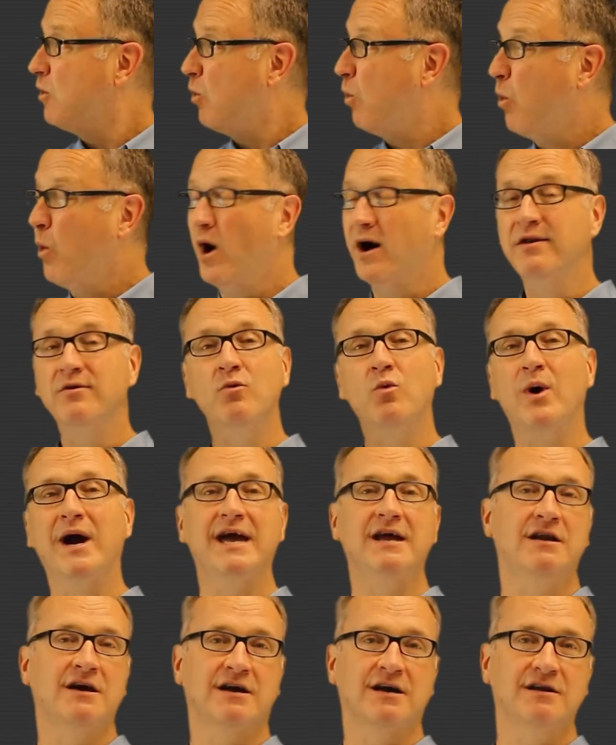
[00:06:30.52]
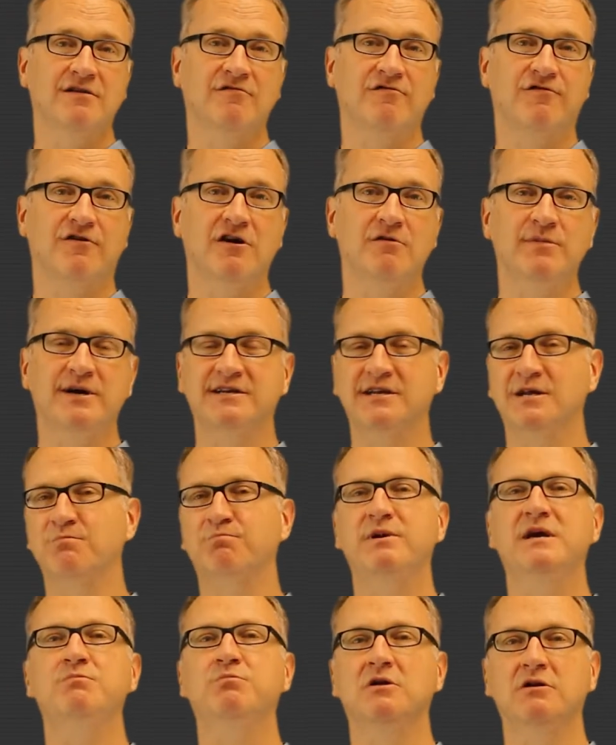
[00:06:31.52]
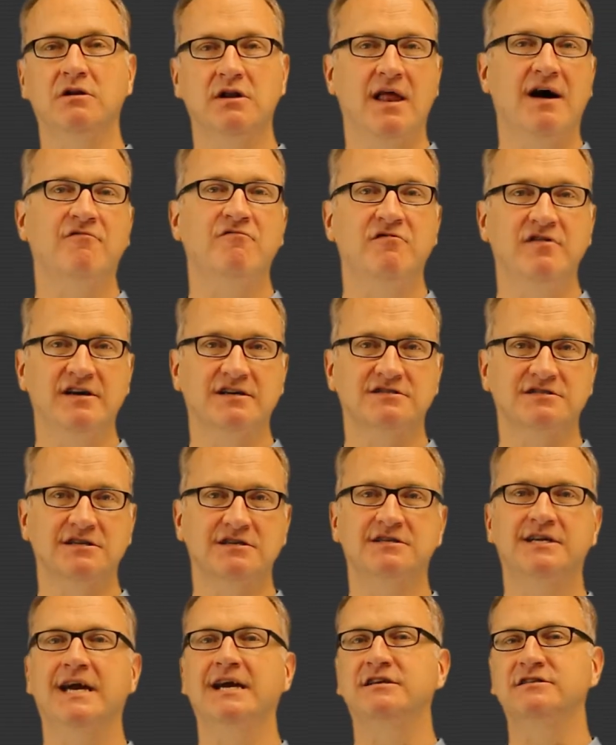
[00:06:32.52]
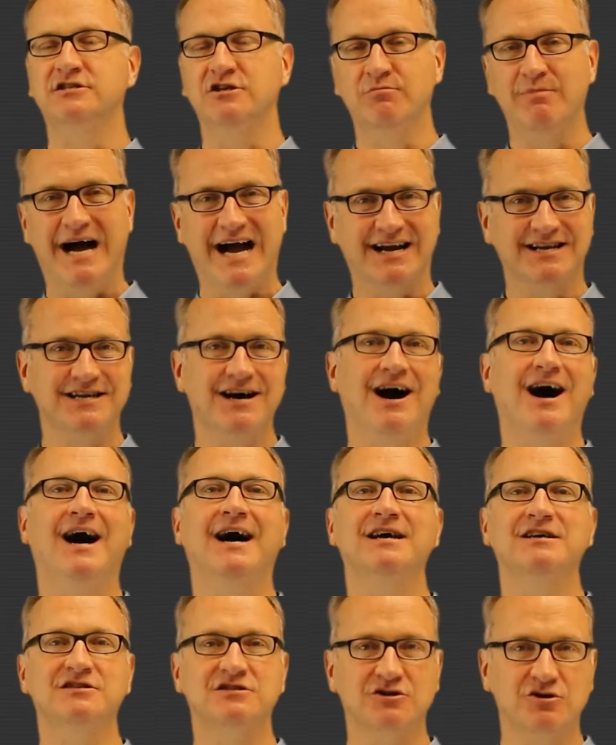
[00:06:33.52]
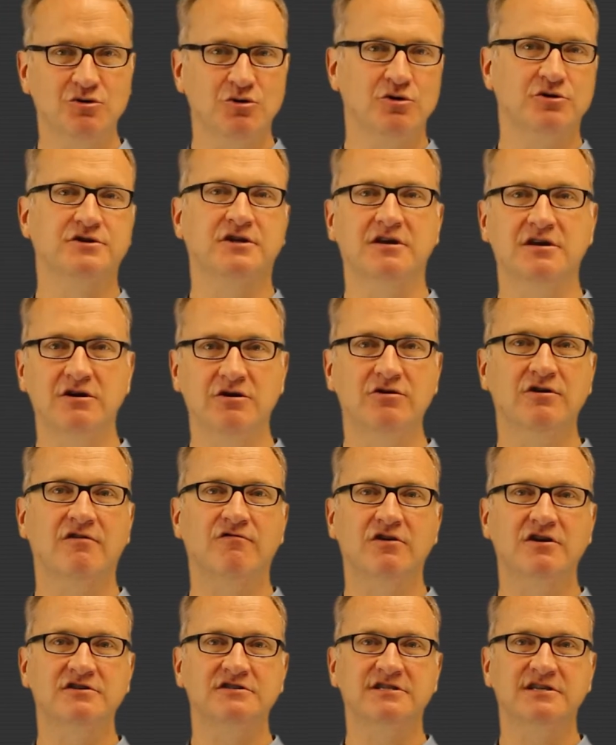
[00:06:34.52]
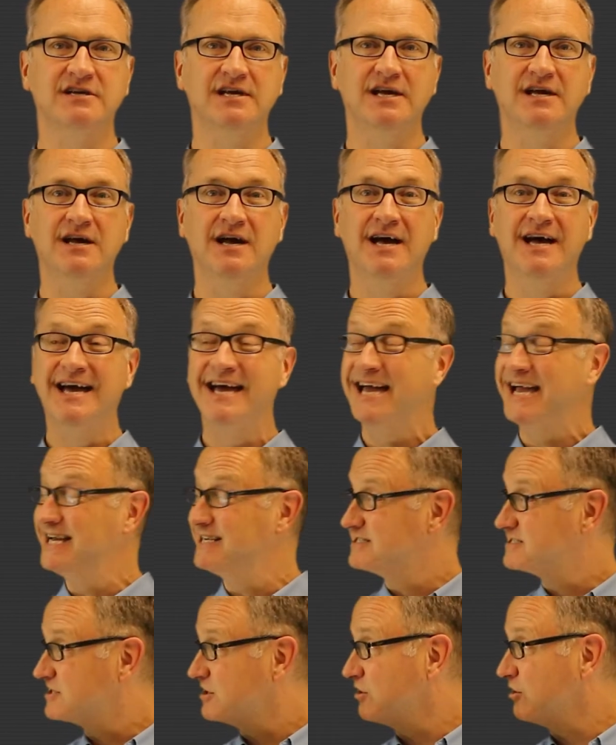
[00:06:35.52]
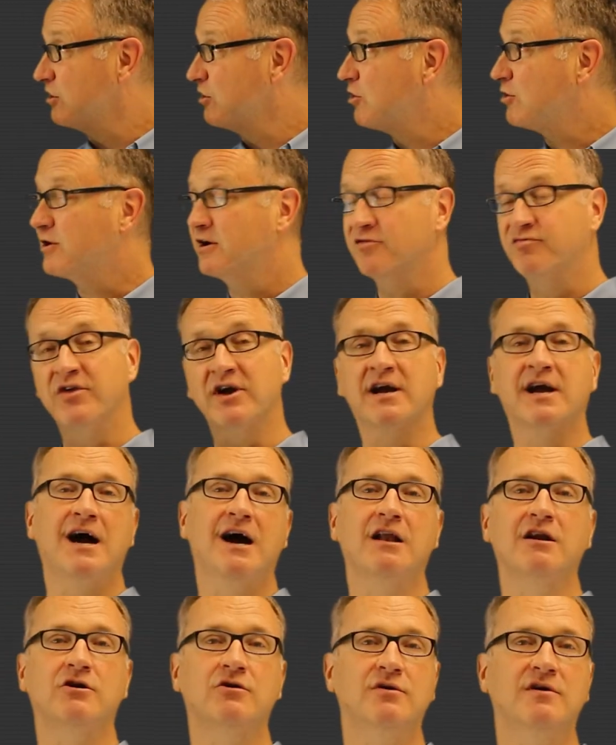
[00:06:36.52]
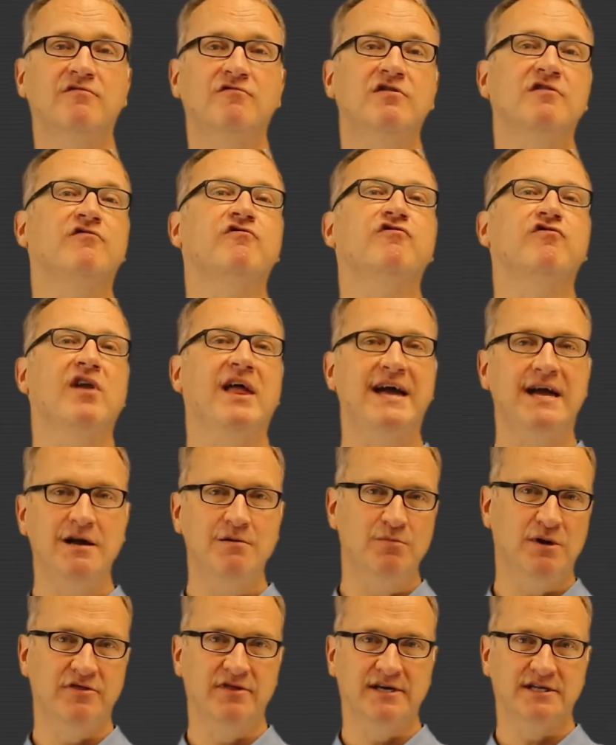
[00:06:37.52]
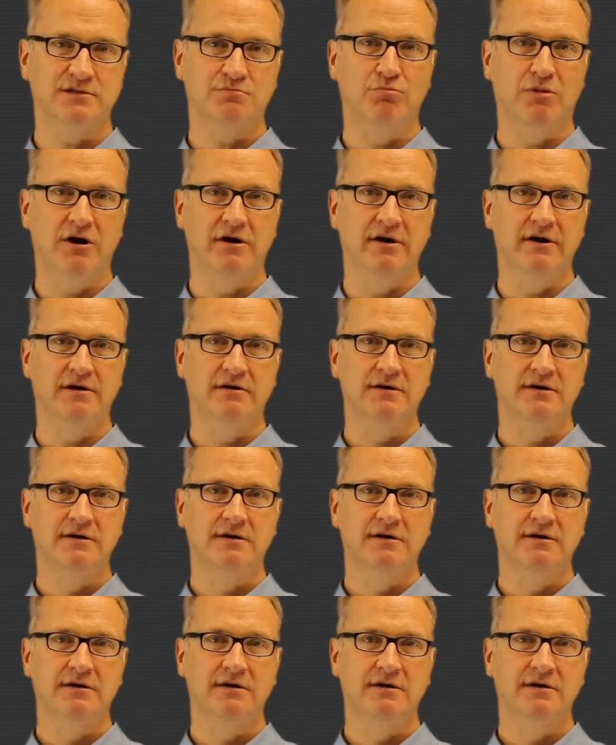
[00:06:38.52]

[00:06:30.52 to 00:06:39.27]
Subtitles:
One way to confirm it, and people love this, it takes you back to high school, to university, is to look at the color of the flame in this burner.